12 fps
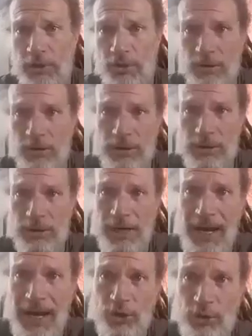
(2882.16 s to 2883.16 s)
that's been
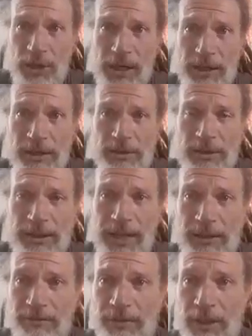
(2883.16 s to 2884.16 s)
actualized and
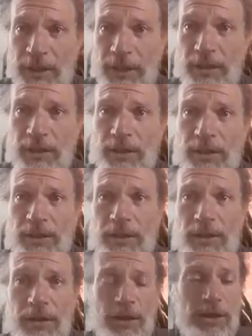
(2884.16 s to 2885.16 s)
activated.
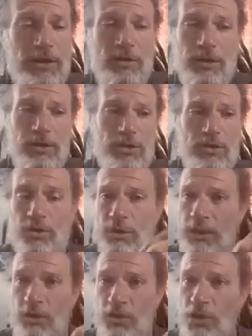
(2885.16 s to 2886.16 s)
And you can just do
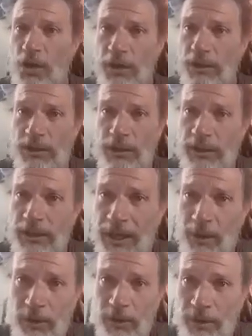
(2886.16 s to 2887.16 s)
it in jars on a
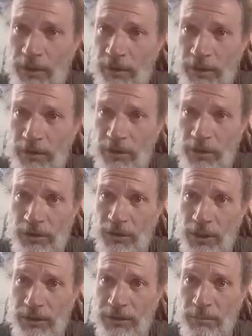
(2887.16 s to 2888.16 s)
counter as long as you
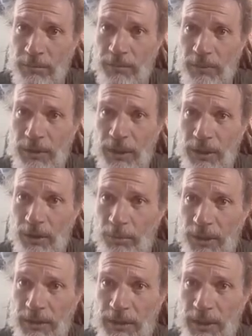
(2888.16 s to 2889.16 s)
got a little
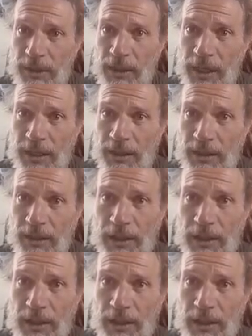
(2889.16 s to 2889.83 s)
bit of sunlight.